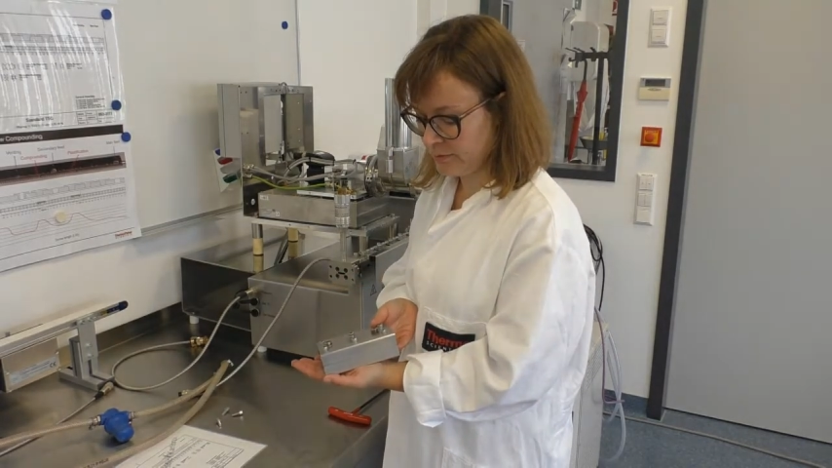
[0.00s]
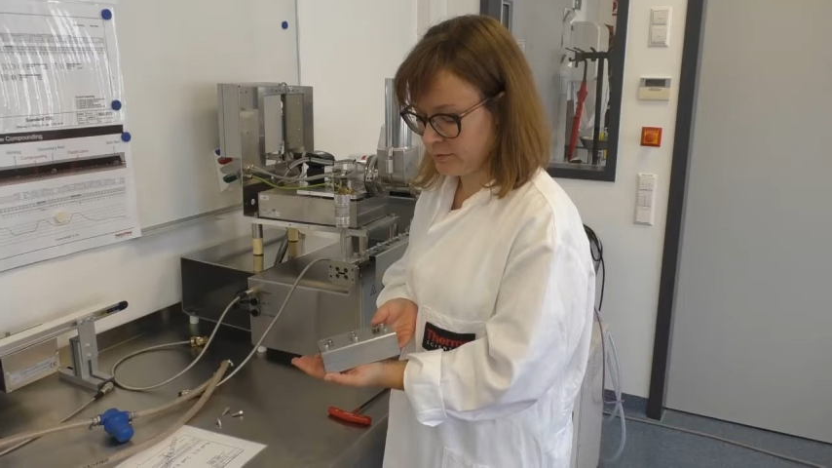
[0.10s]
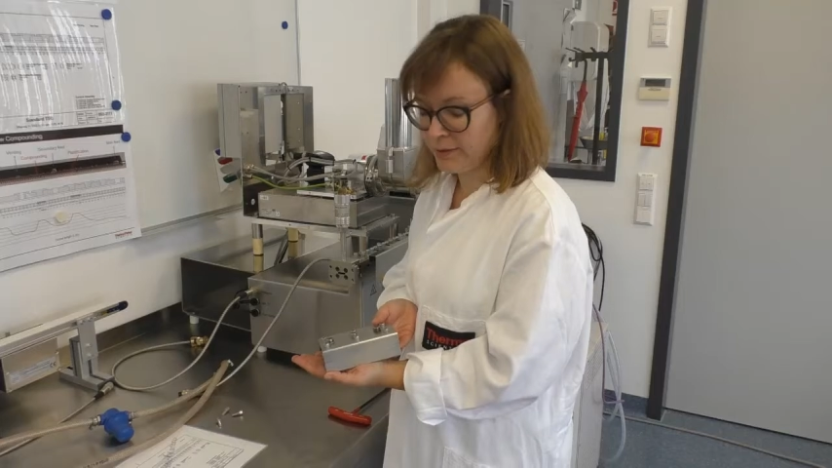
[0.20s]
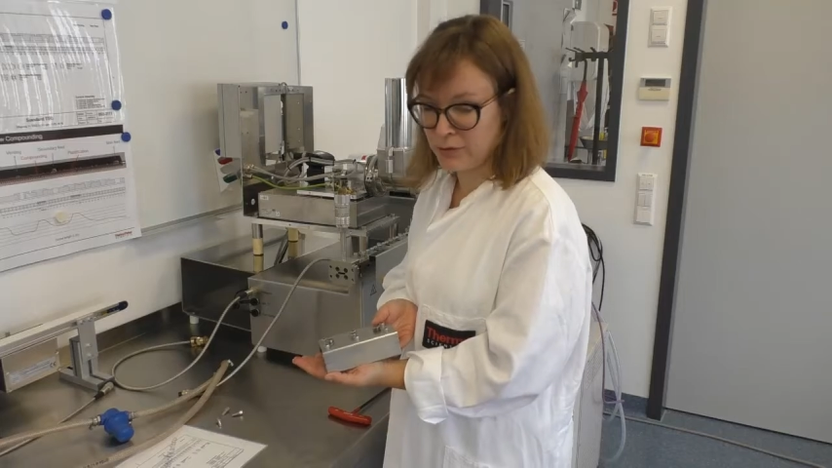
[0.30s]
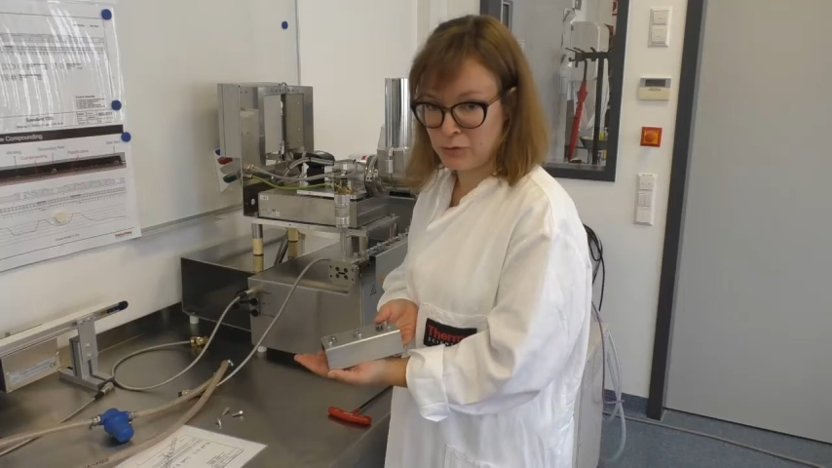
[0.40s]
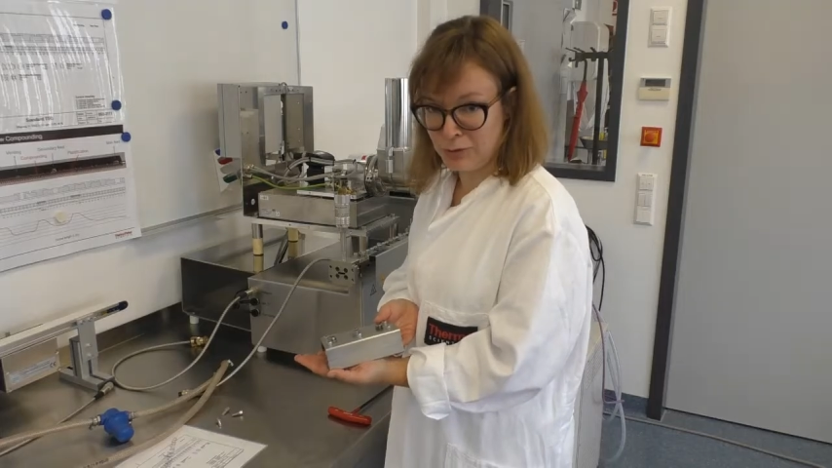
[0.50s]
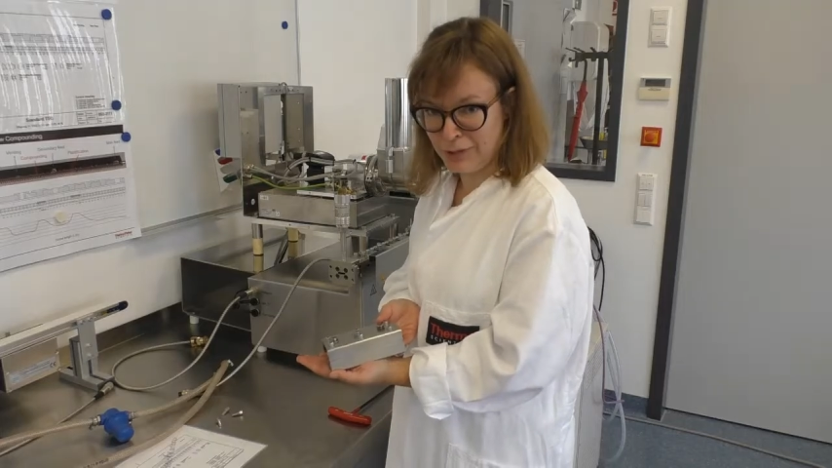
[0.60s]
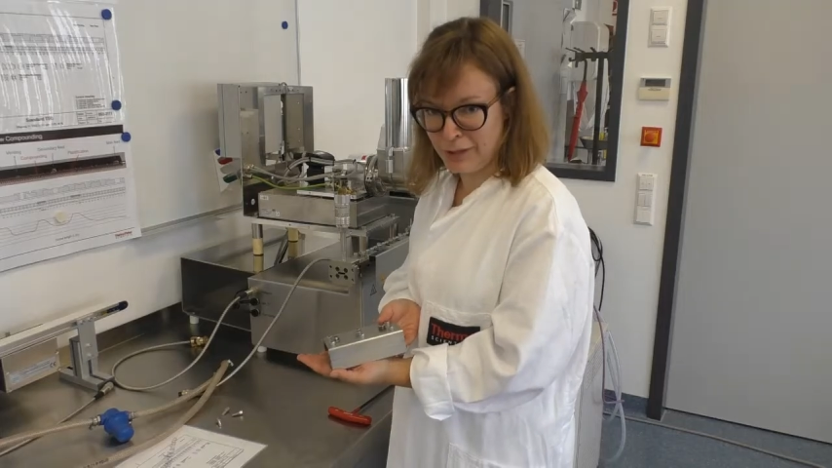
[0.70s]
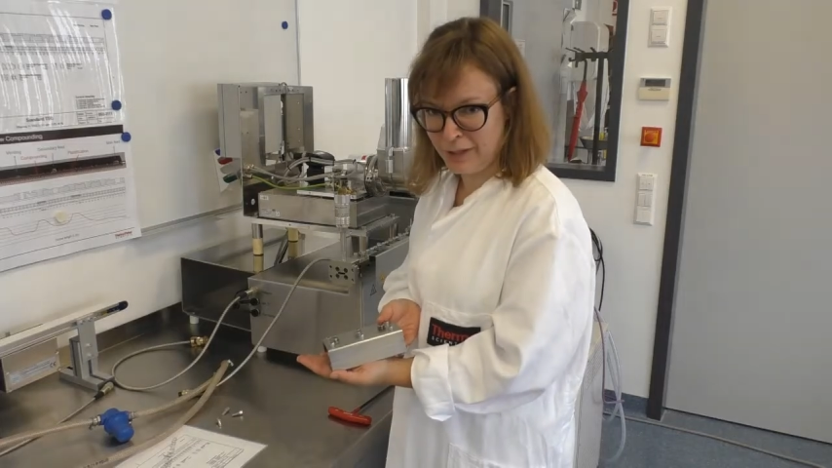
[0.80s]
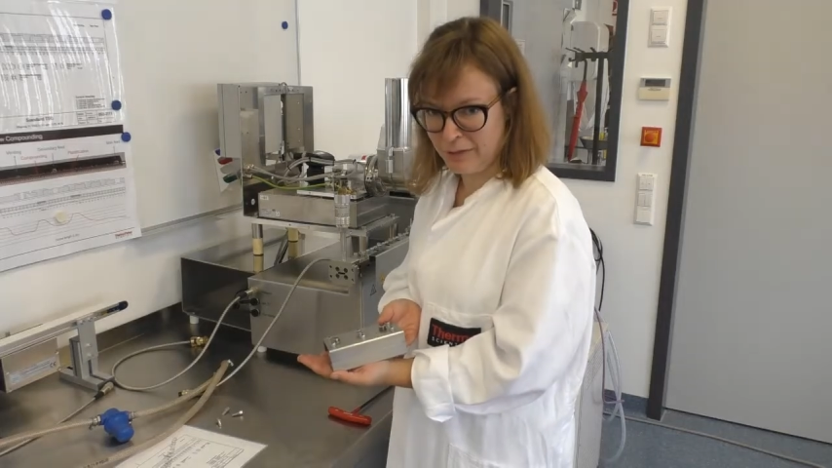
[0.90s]
quite short
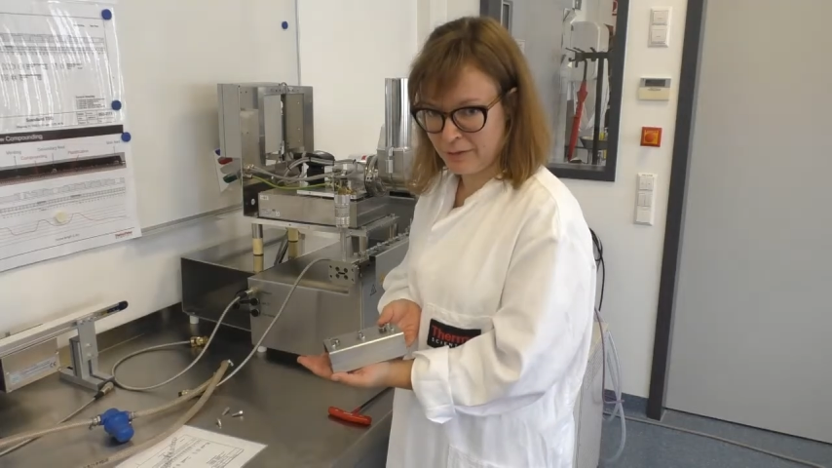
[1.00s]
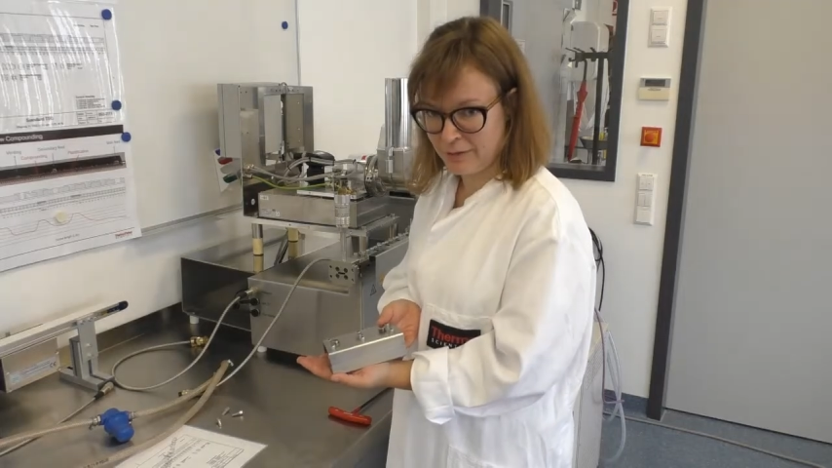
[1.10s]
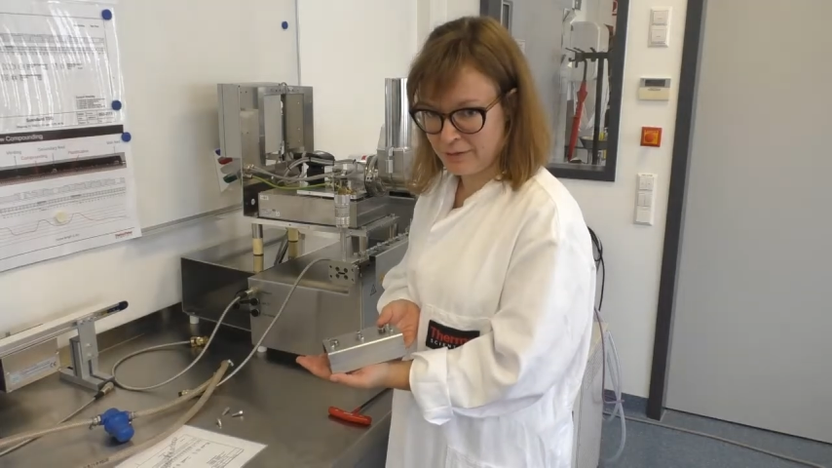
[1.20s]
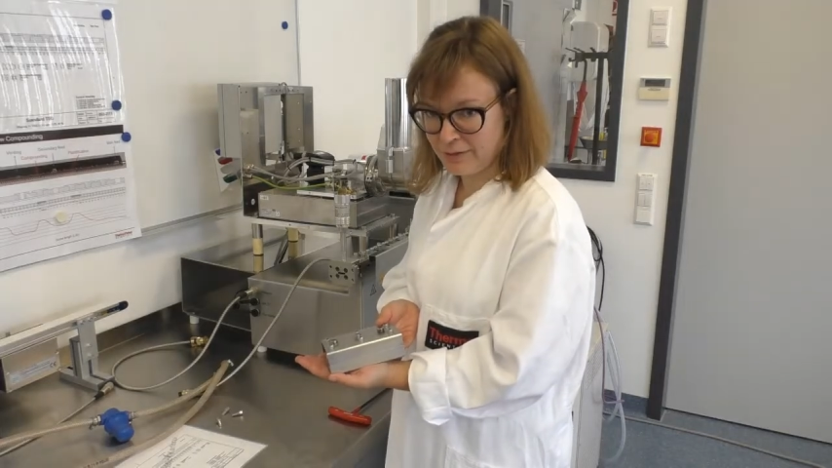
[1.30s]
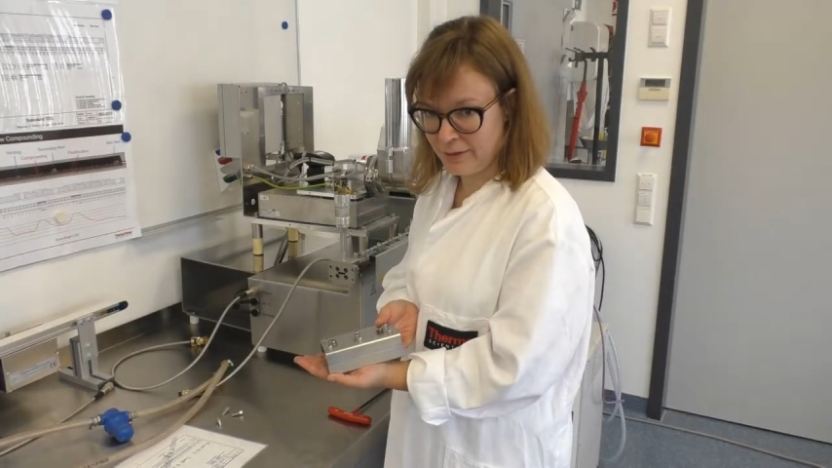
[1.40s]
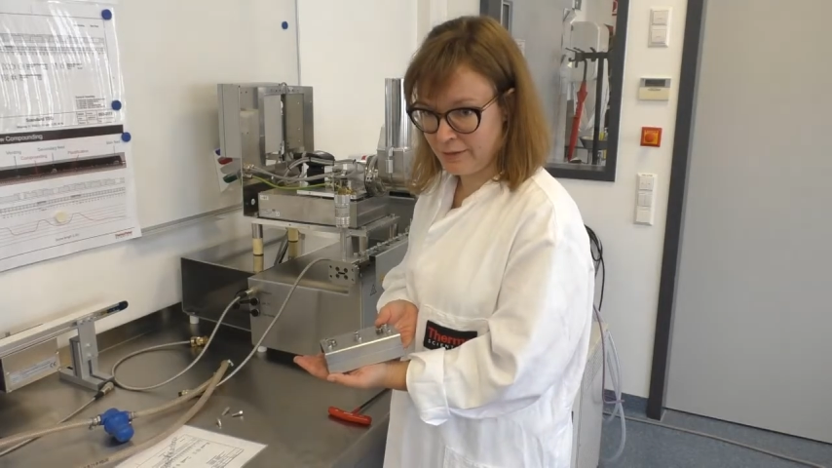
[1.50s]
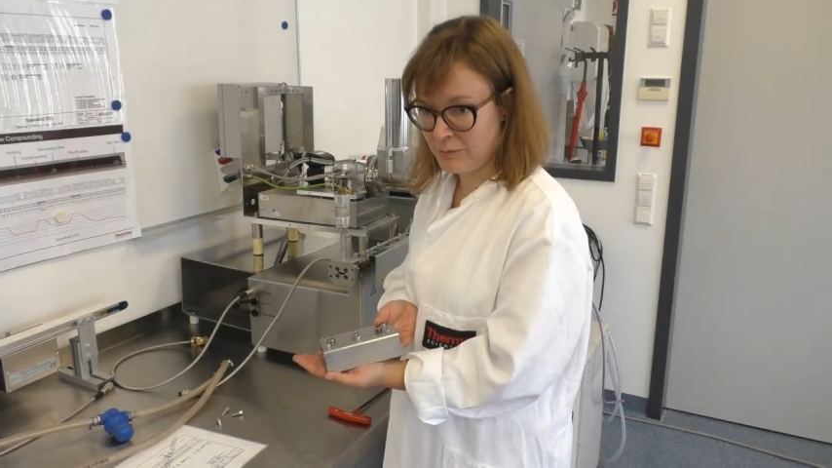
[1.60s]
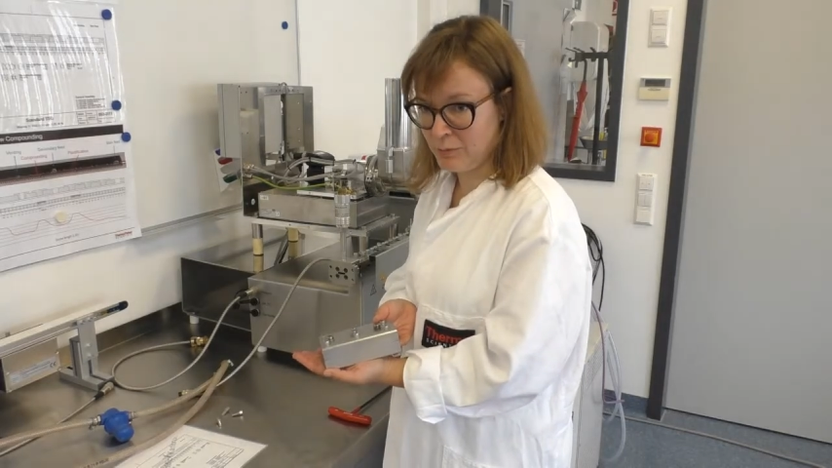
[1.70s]
length in this case,